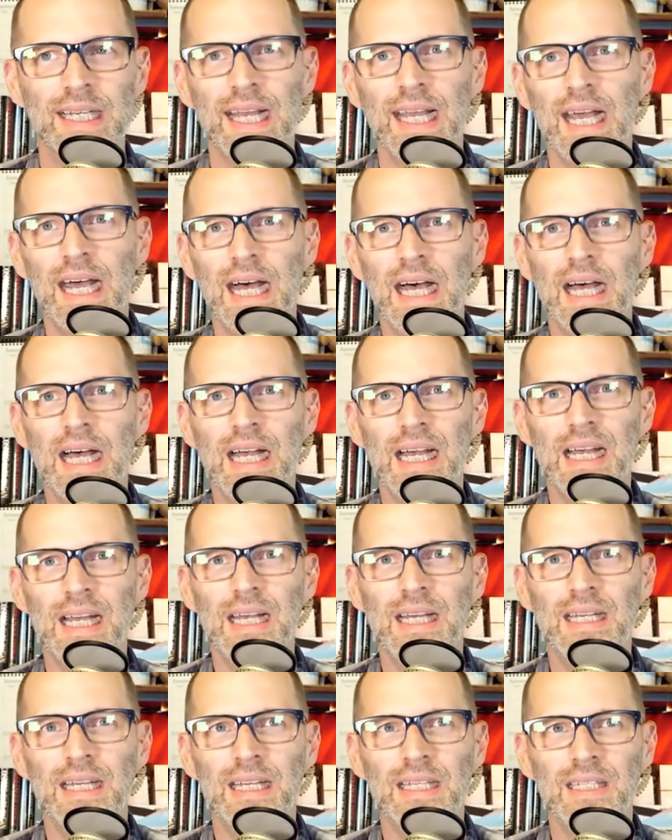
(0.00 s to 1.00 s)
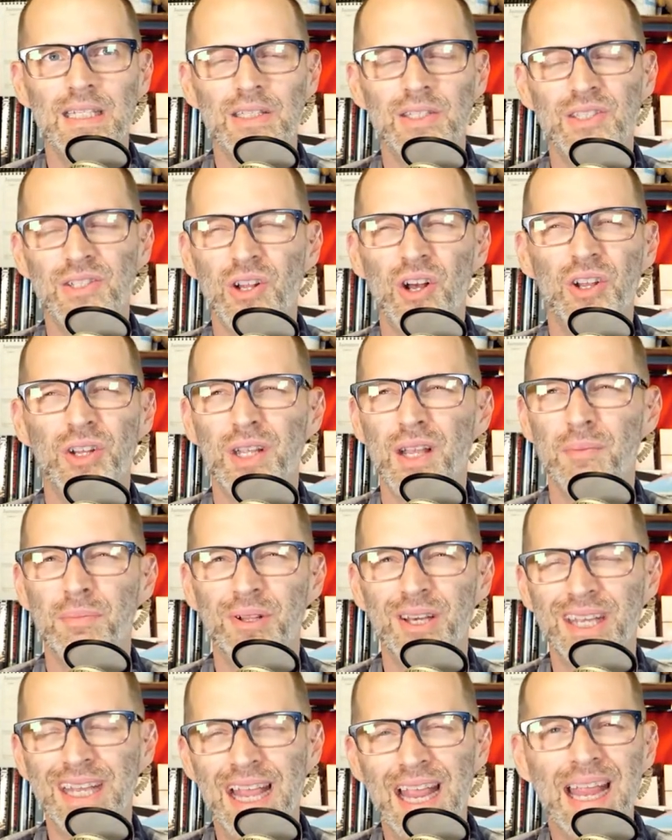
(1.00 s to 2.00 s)
I installed a
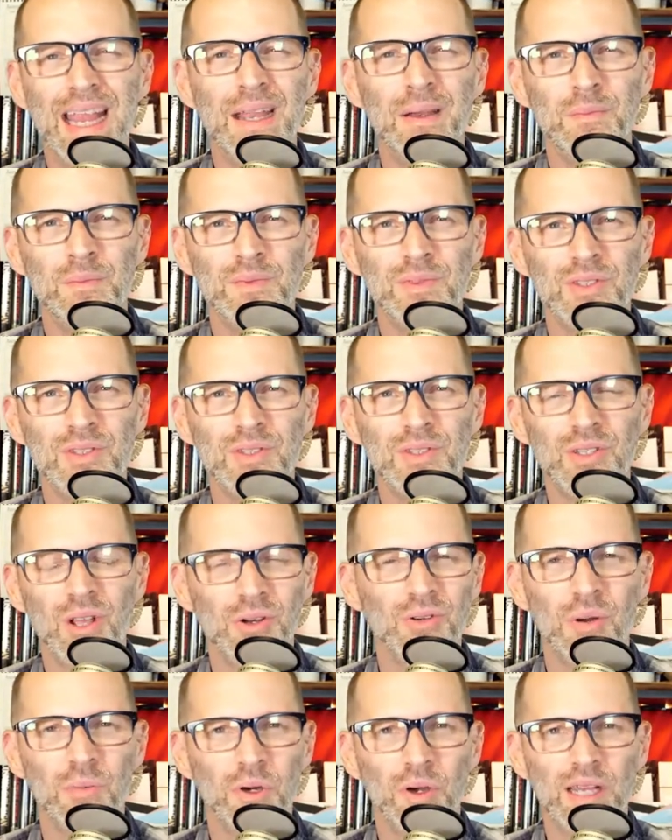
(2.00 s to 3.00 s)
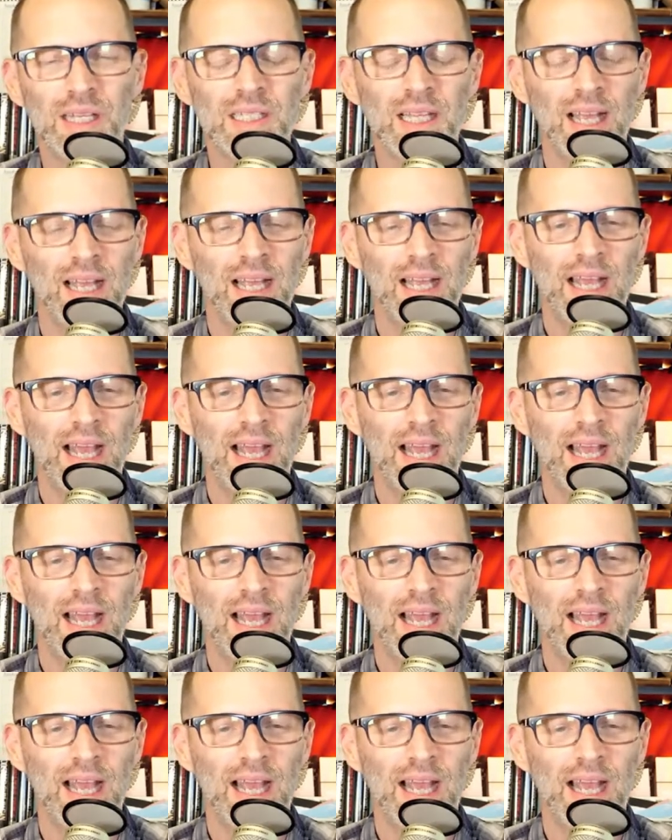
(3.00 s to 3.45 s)
couple of games on Chrome OS.